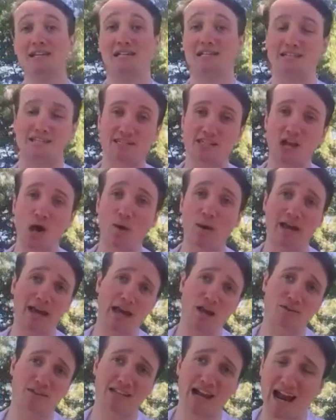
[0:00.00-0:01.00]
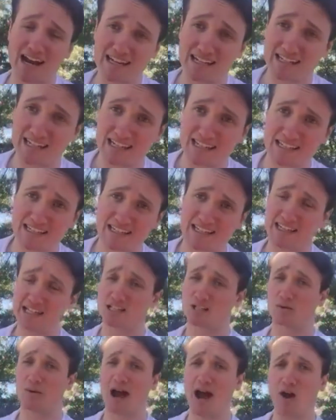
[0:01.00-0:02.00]
it's snowing outside in D.C.,
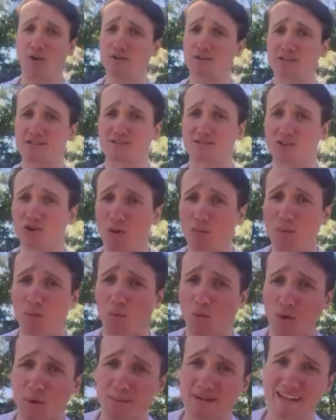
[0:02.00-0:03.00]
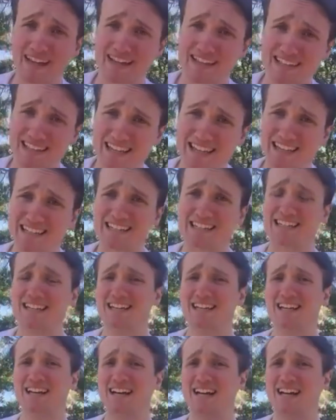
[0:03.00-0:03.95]
so how does global warming exist